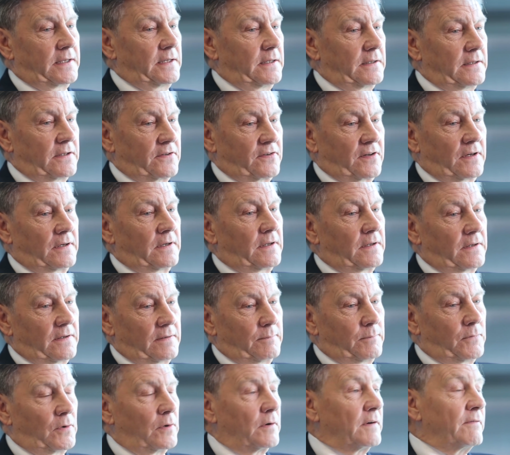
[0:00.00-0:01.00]
think there's a lot
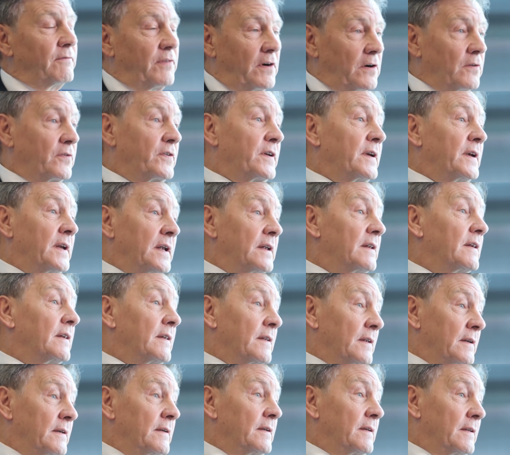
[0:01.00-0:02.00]
more involved in it
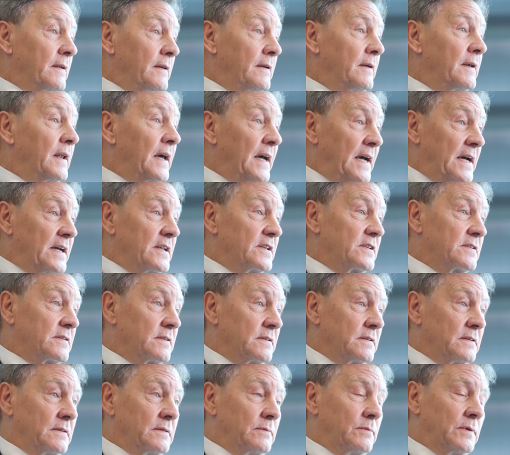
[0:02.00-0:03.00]
than that.
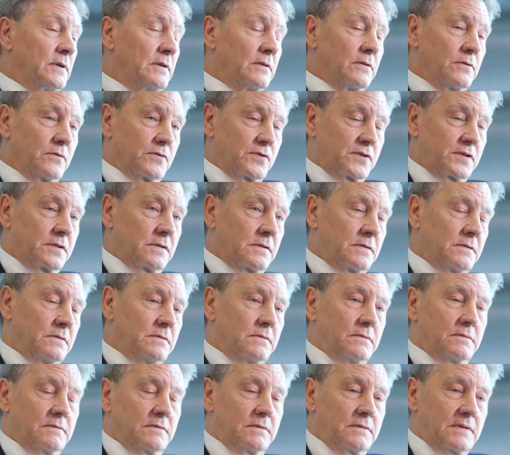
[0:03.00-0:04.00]
We're
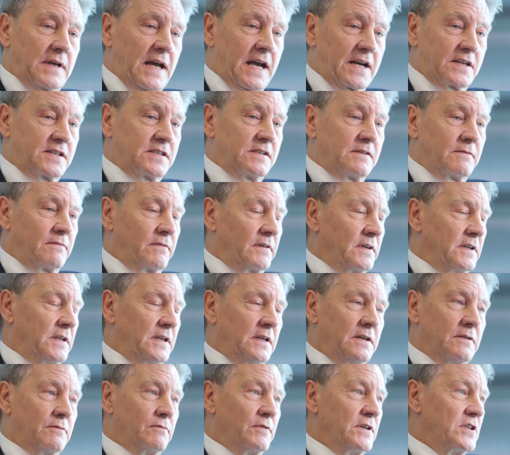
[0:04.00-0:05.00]
also
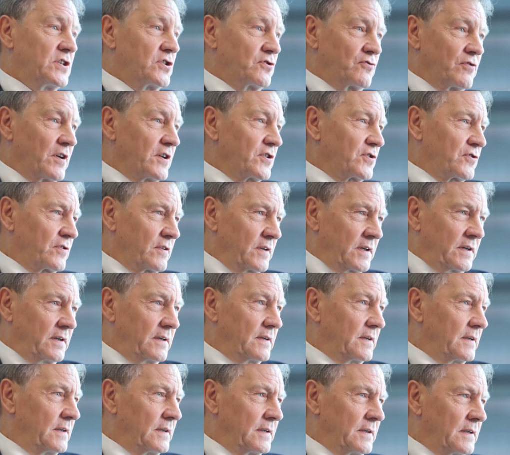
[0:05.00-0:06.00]
actively
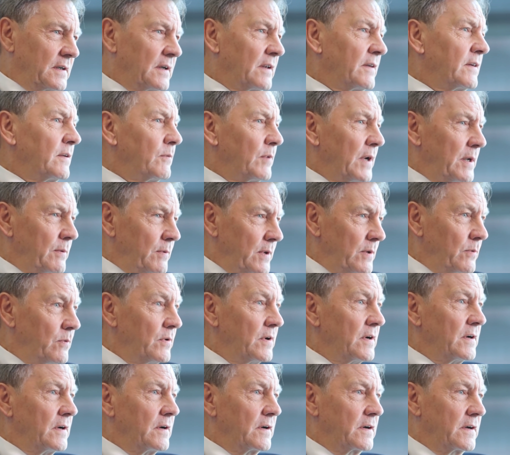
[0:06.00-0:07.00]
restructuring a lot of the way we
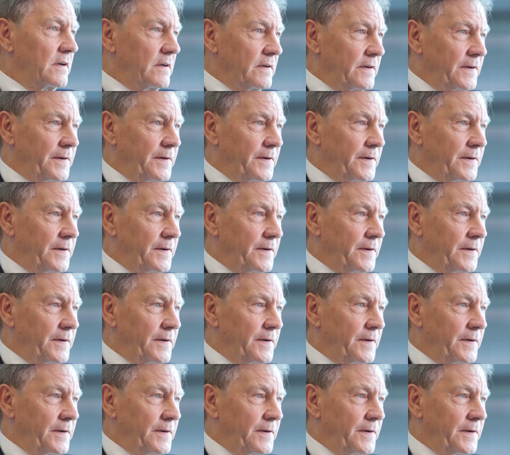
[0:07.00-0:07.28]
work.